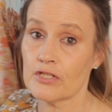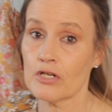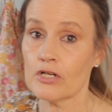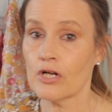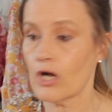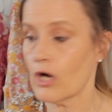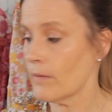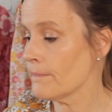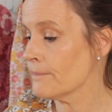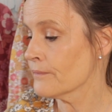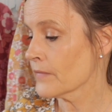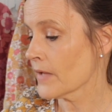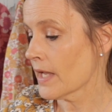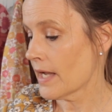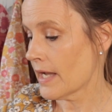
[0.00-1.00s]
dot com,
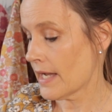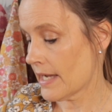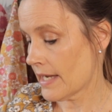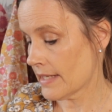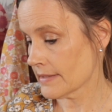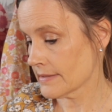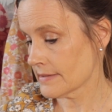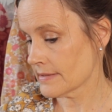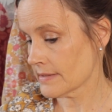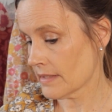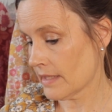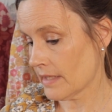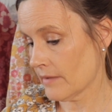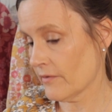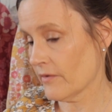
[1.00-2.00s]
and
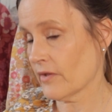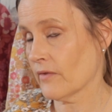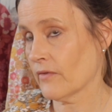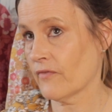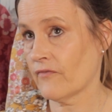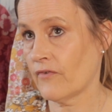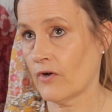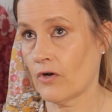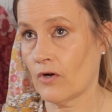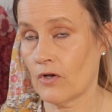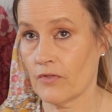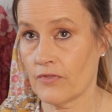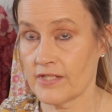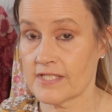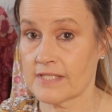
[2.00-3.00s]

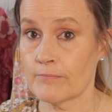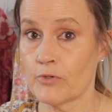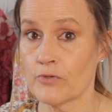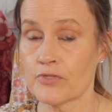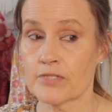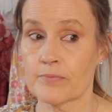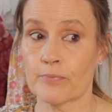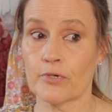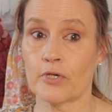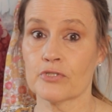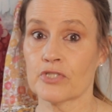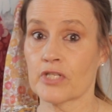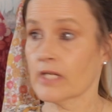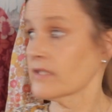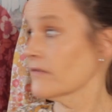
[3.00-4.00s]
for this month's
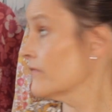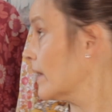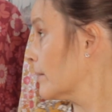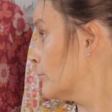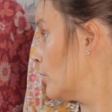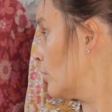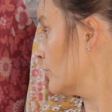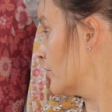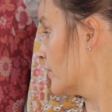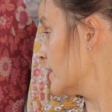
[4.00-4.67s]
project, in fact both of